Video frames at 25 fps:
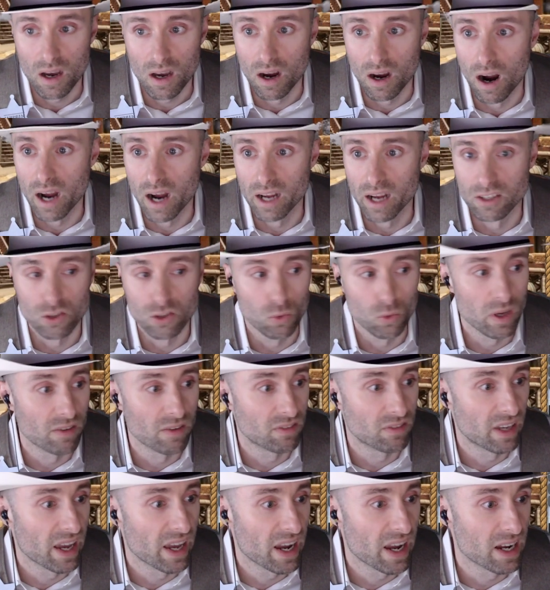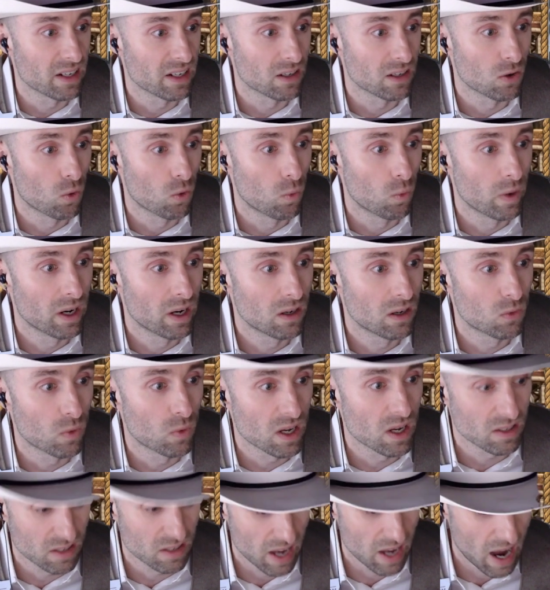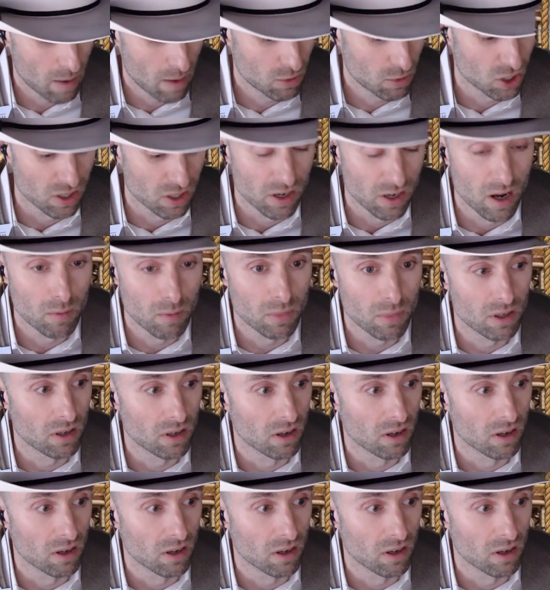All right, so we have gained Weird West option number